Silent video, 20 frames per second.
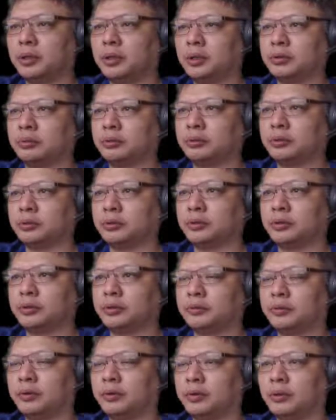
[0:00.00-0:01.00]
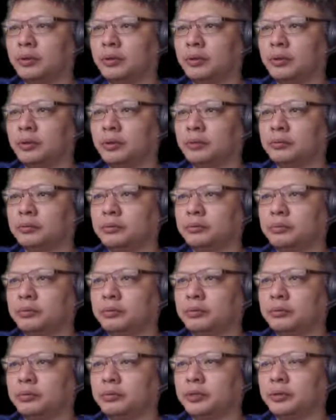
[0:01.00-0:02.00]
route for
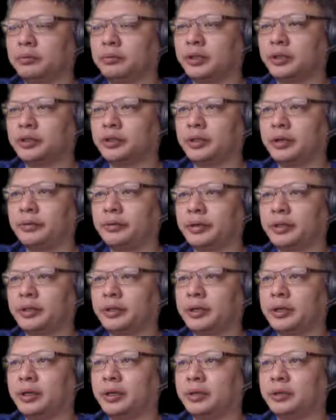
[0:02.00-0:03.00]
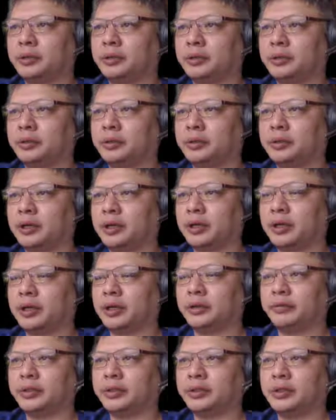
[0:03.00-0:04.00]
the red chariot, and the target of
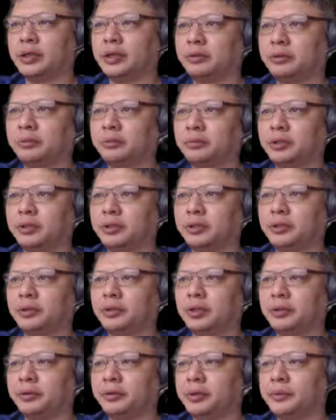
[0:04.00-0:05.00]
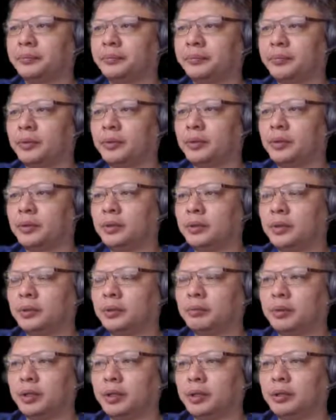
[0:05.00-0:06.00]
attack would be this chariot.
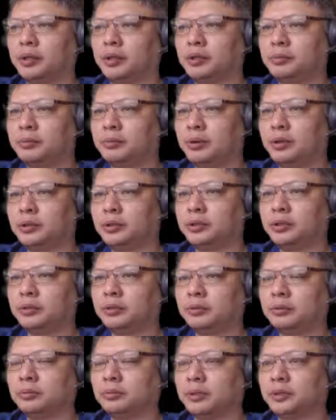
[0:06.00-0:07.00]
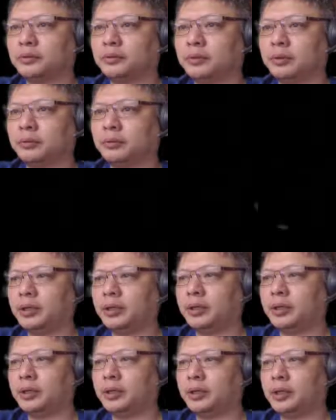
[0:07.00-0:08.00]
But in this board, c2 plus 4 was played,
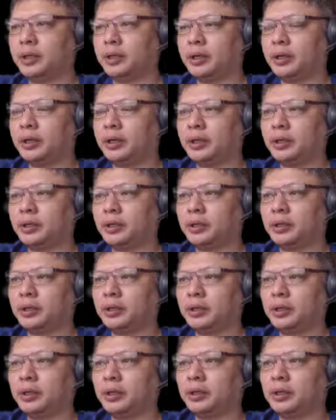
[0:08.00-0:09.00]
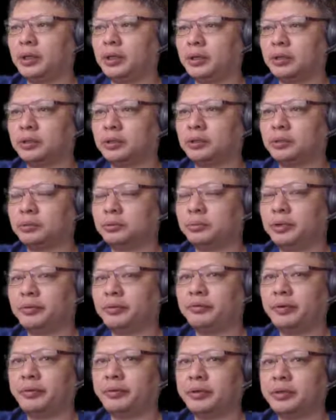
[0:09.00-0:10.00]
and there are two main
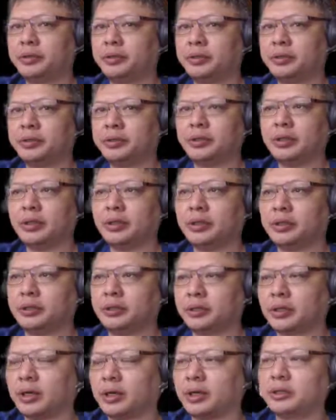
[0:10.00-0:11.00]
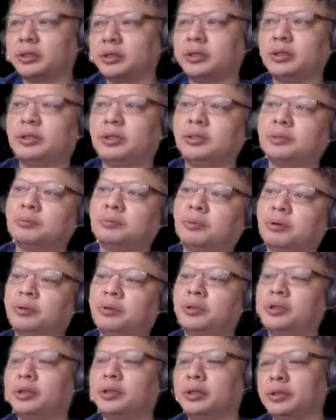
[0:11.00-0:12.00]
variations that are discussed at this point
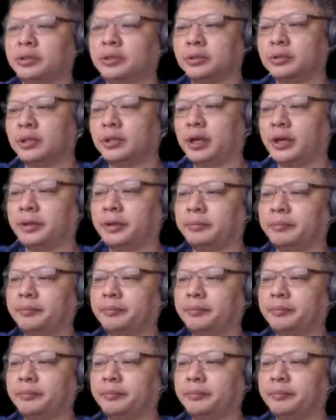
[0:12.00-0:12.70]
in time.